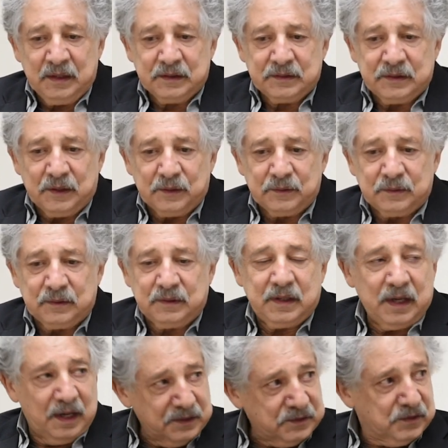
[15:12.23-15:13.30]
So
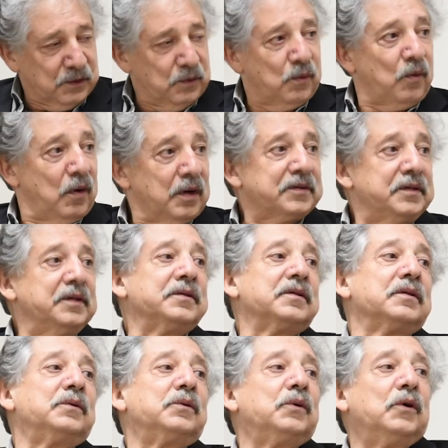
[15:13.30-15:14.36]
Castro walked into
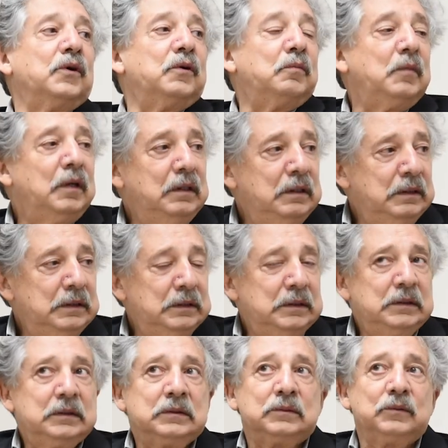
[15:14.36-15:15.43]
the room,
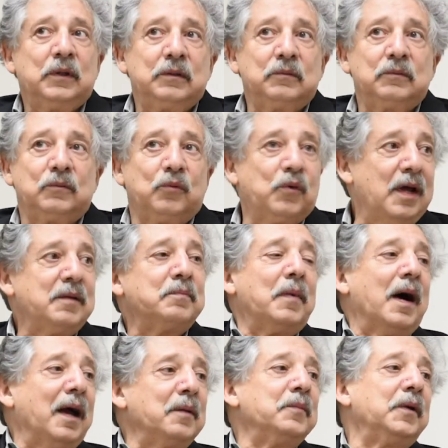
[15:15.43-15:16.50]
went right
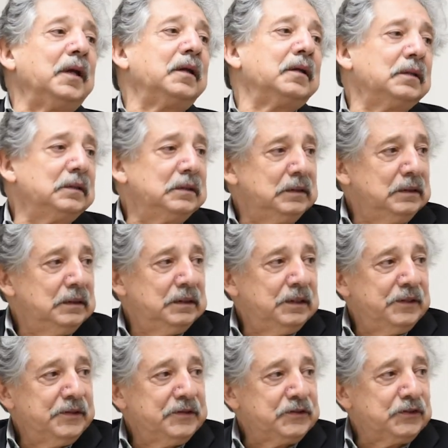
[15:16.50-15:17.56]
by me,
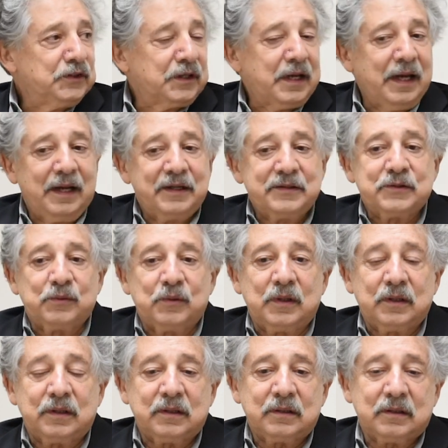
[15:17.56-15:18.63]
shook hands
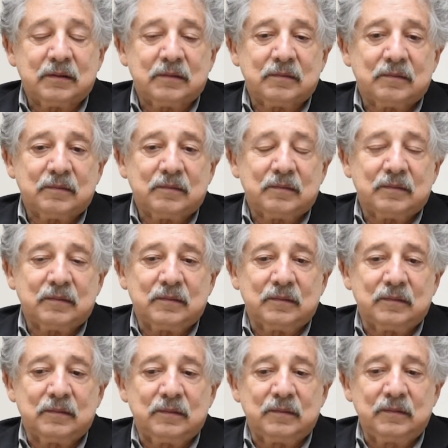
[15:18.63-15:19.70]
with
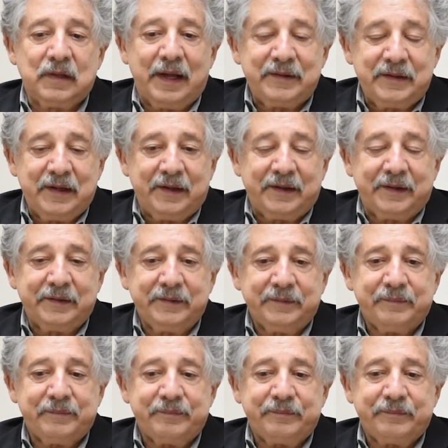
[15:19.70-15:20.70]
Danielle,